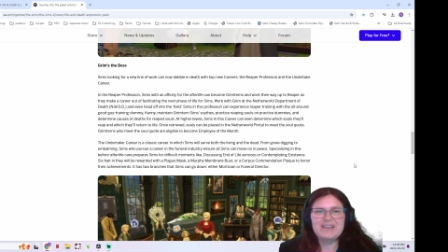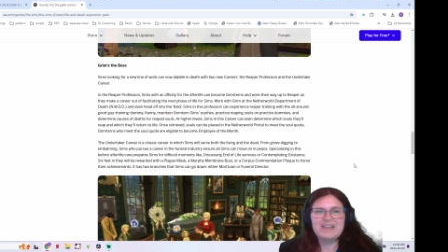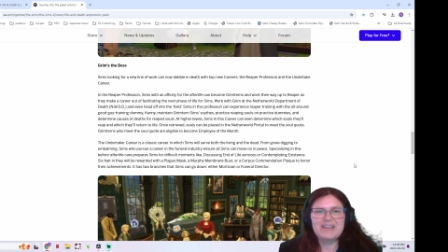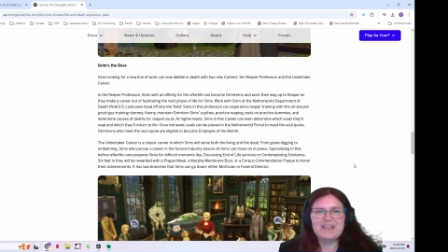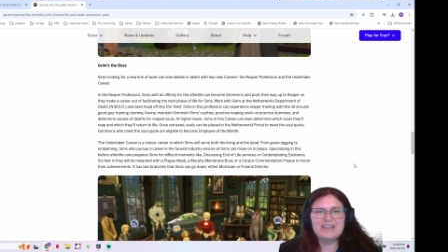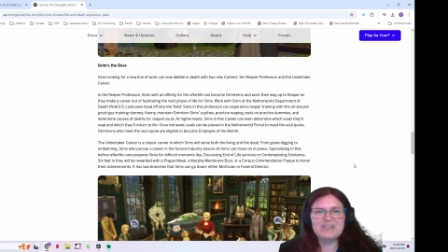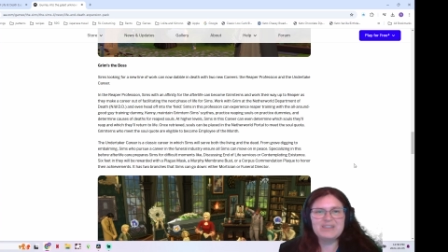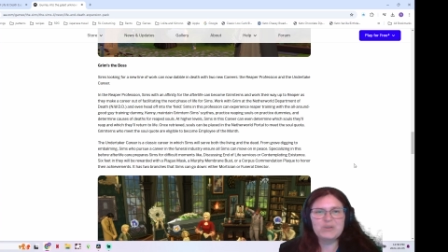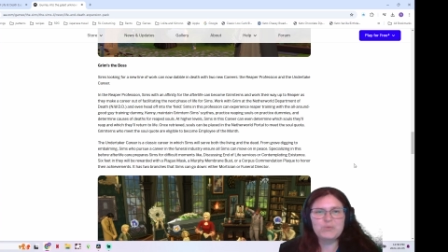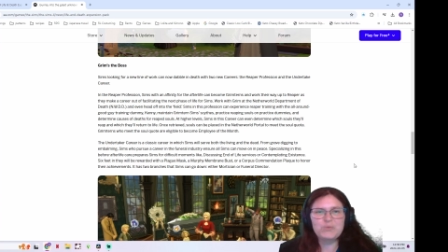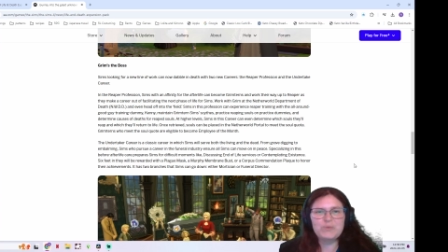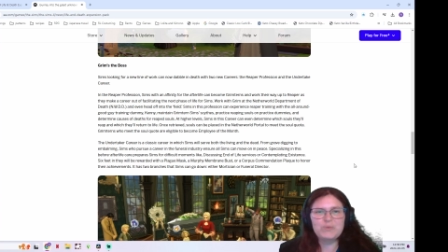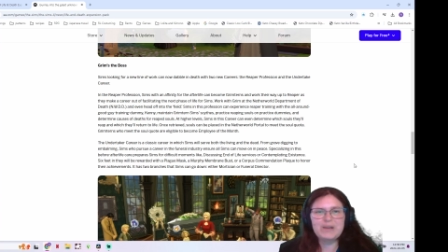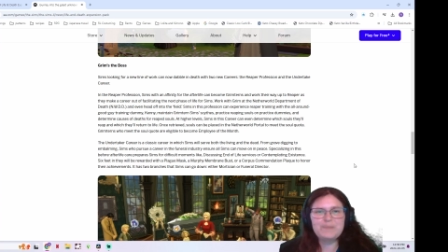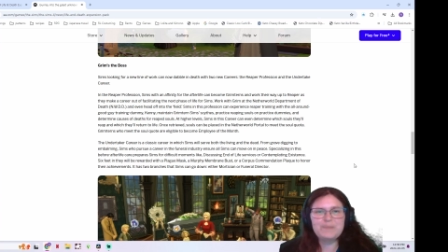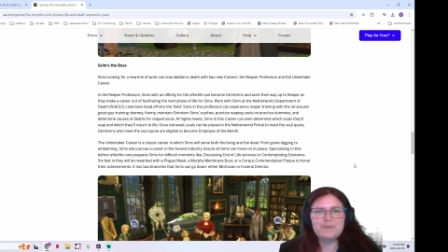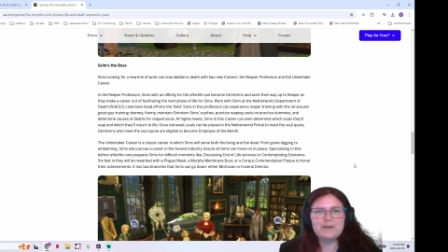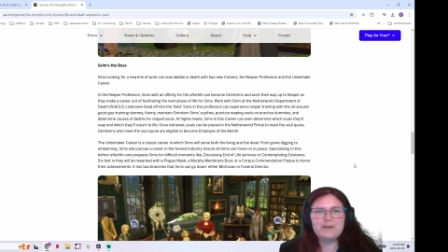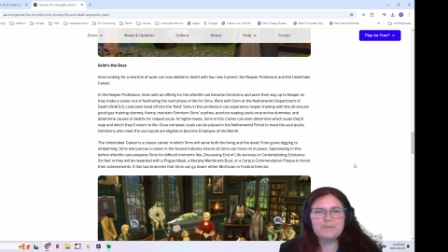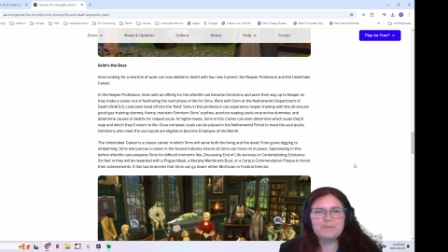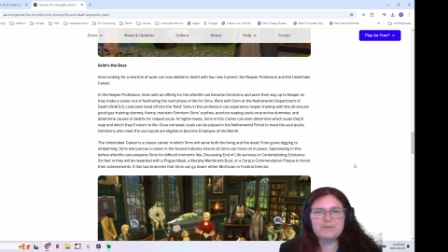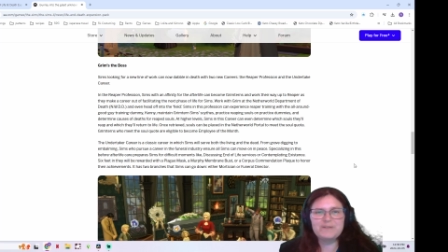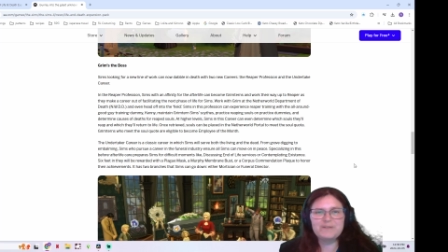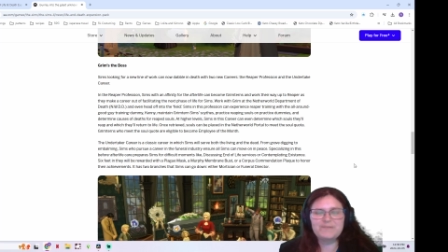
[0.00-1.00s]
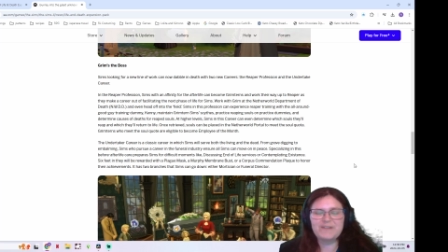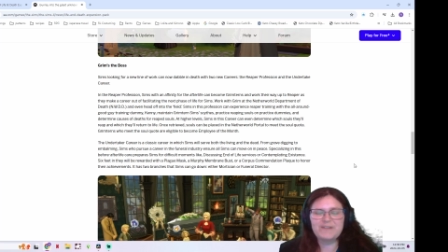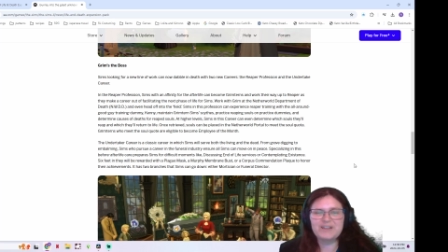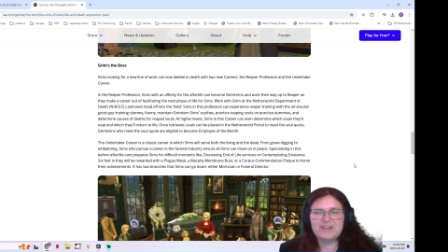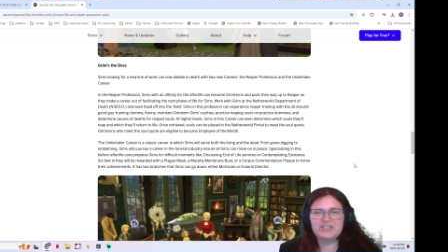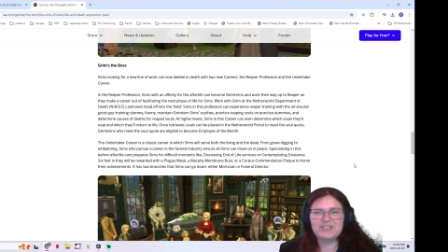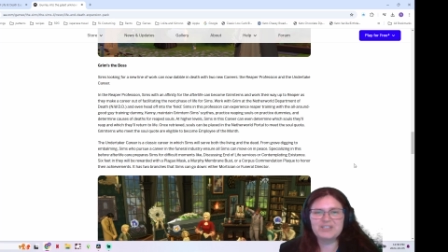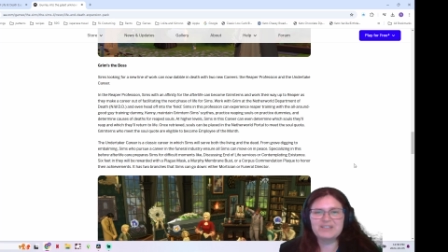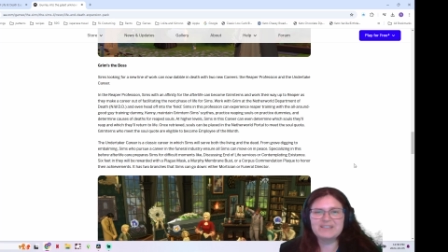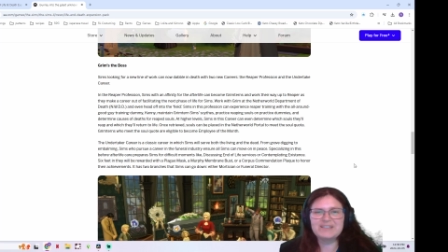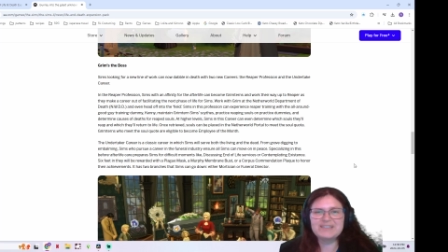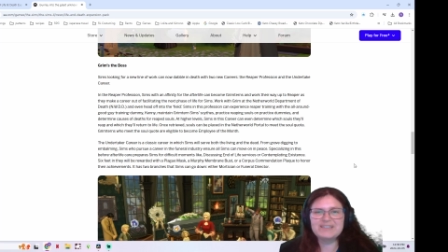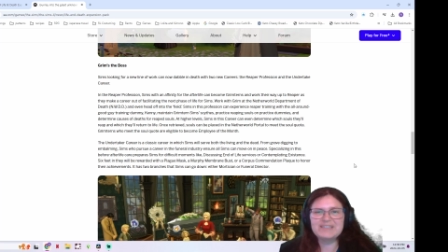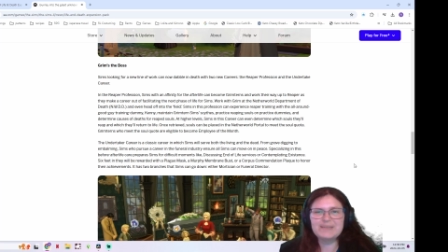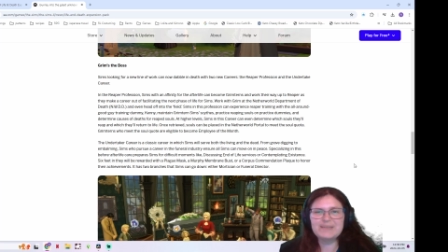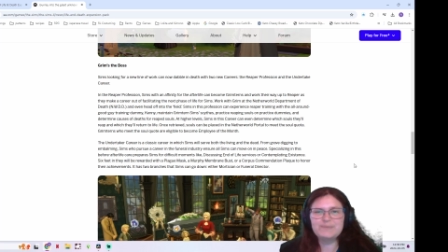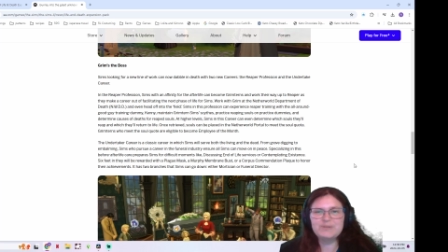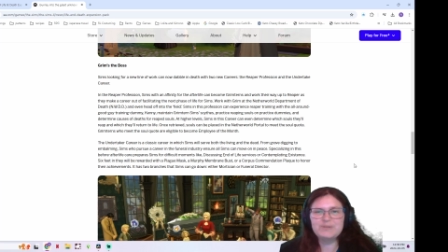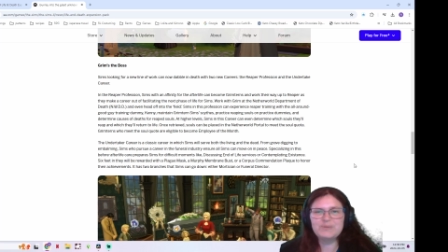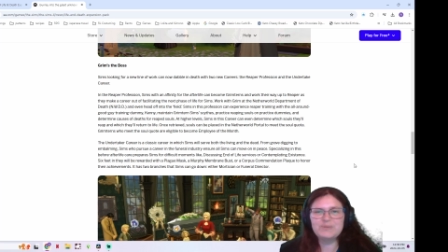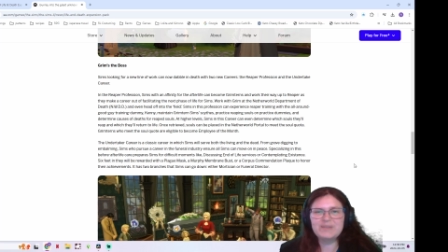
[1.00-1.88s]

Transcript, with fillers: In the Reaper profession, Sims